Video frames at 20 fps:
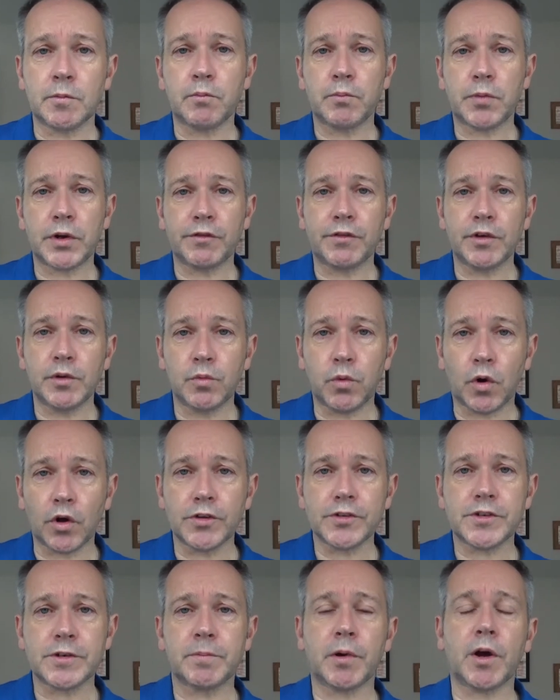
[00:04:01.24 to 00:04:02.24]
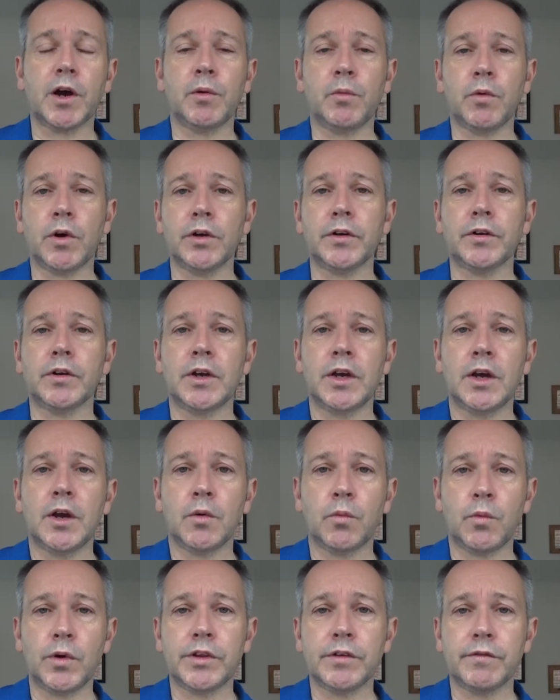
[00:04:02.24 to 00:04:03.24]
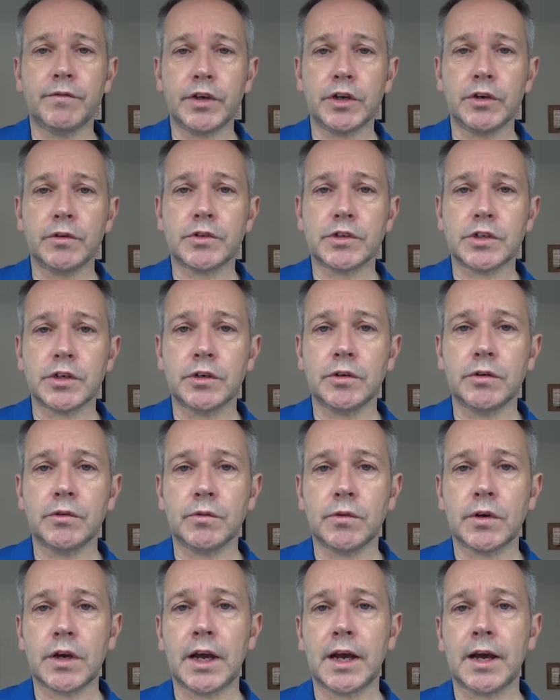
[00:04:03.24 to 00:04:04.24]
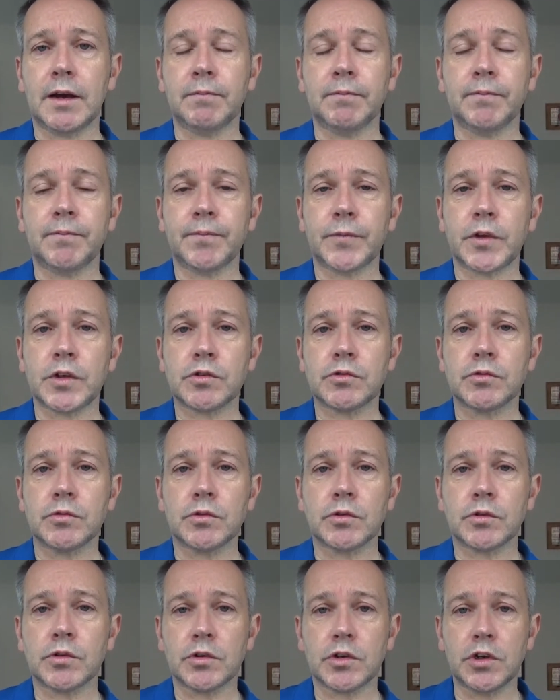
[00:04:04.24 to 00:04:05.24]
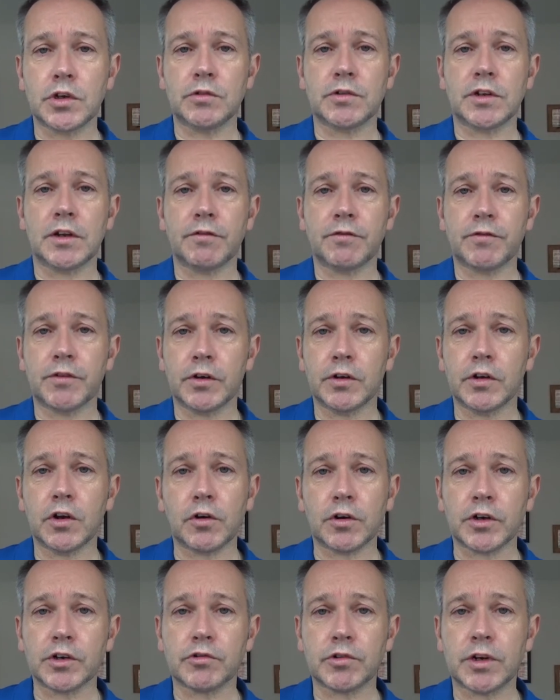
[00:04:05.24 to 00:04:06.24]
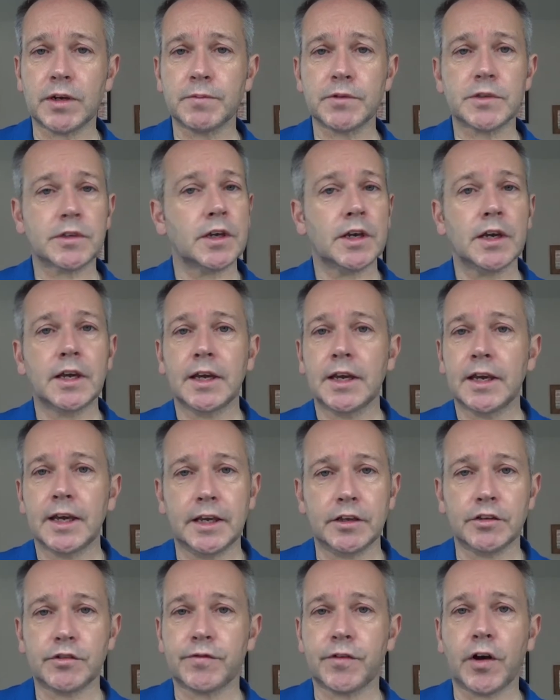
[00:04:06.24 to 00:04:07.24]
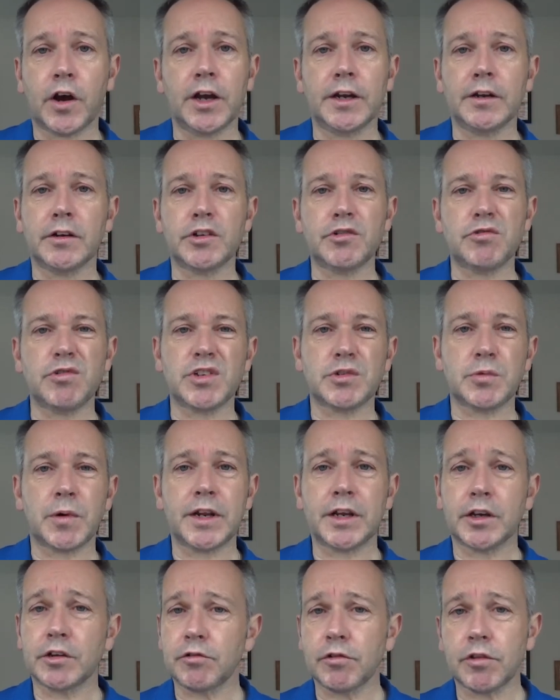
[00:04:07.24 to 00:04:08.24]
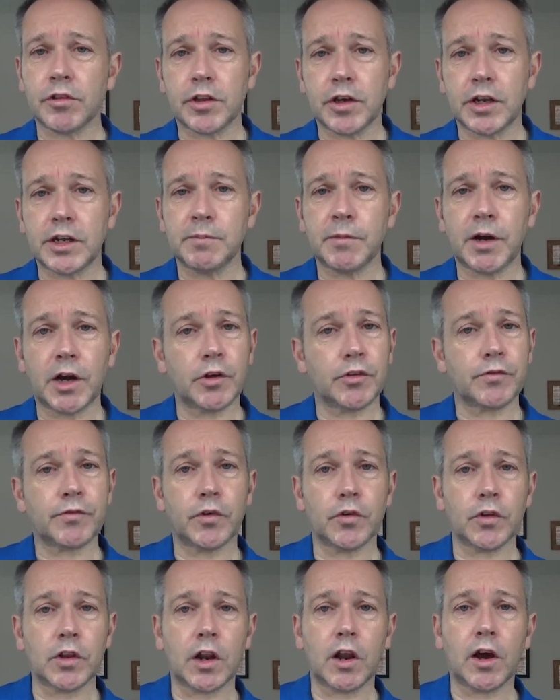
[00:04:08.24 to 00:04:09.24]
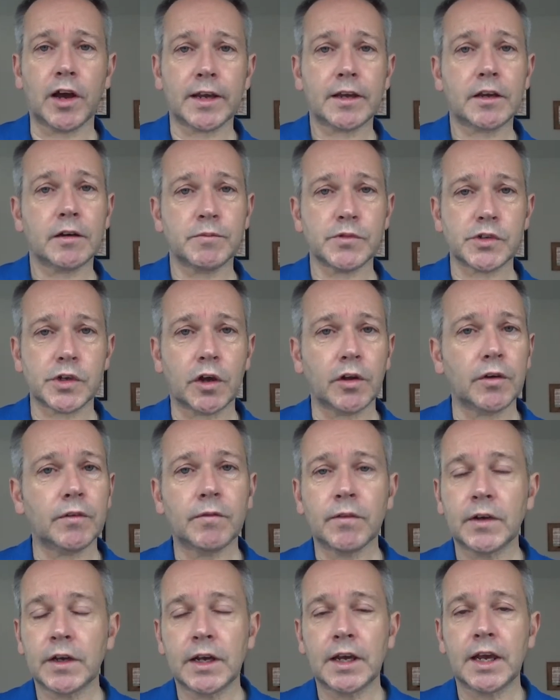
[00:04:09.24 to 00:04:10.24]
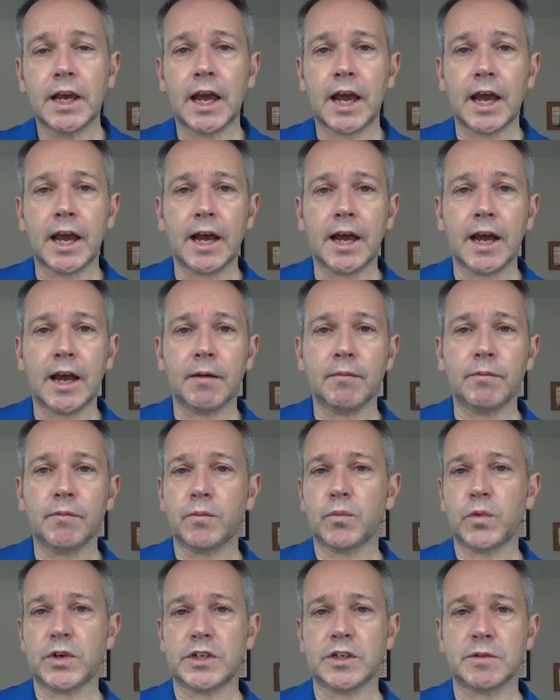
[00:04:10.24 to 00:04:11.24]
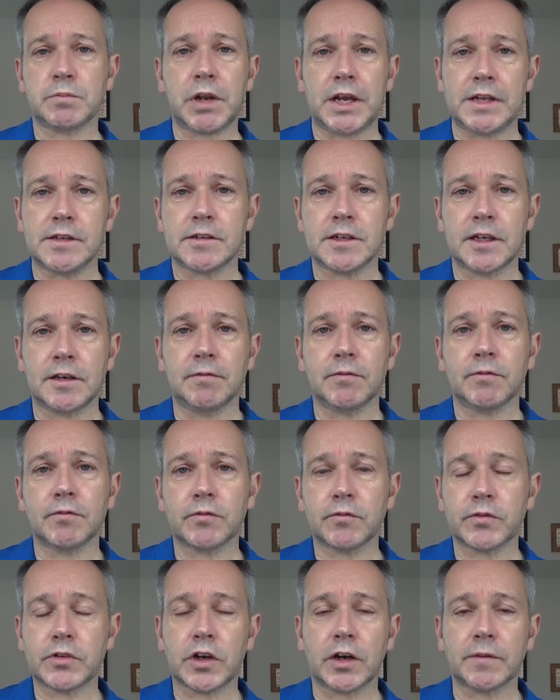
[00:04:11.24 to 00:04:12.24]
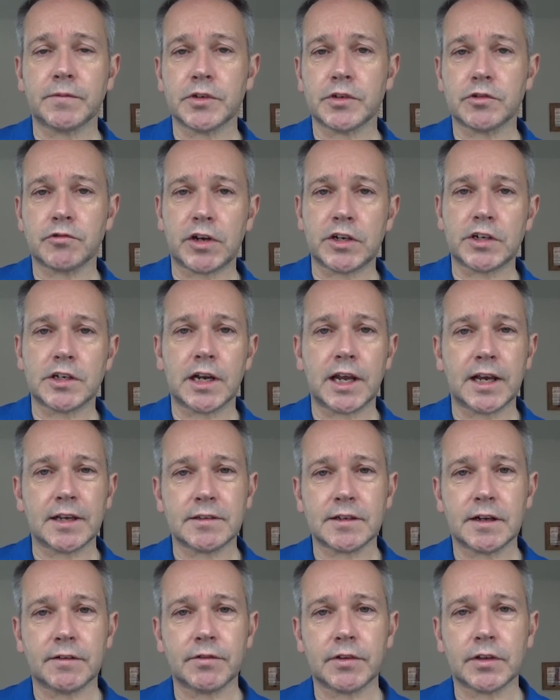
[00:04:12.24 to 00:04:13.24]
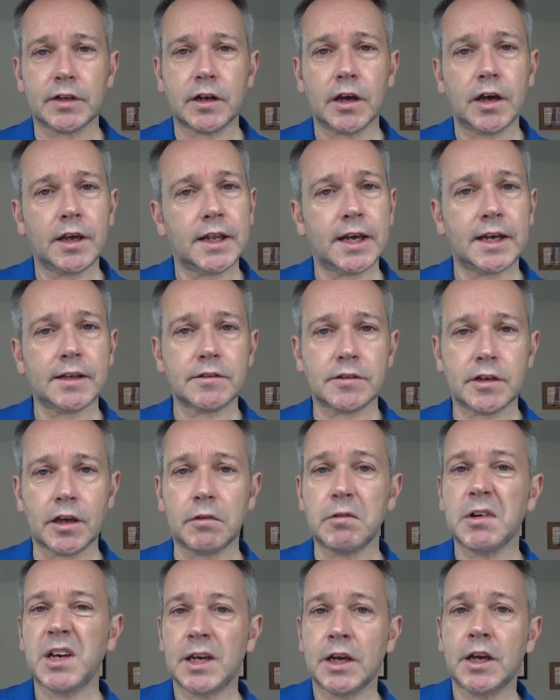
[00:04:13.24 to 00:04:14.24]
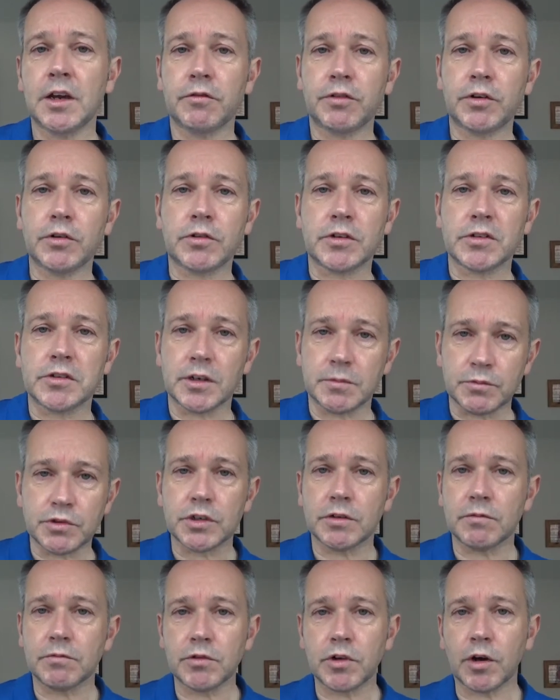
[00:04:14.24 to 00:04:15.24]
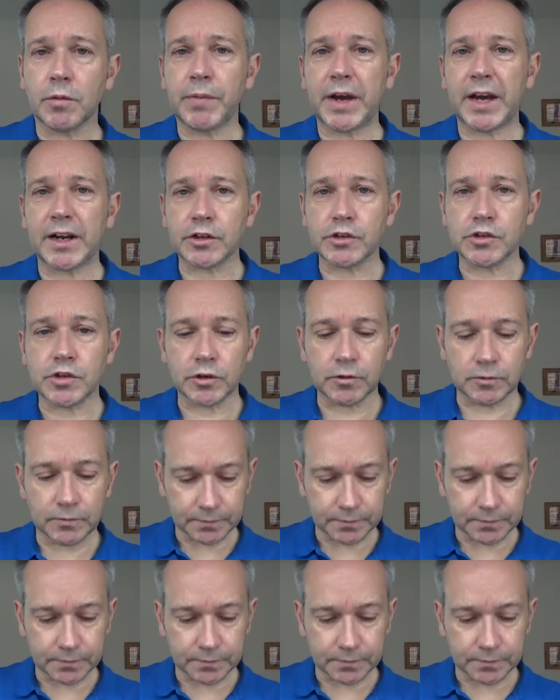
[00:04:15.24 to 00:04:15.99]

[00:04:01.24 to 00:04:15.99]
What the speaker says: But if you want to buy one with a view to using it for longer trips, it's fine. 120, 130 miles before the light comes on, which is plenty of time to stretch your legs and everything like that. So fuel consumption, not bad at all.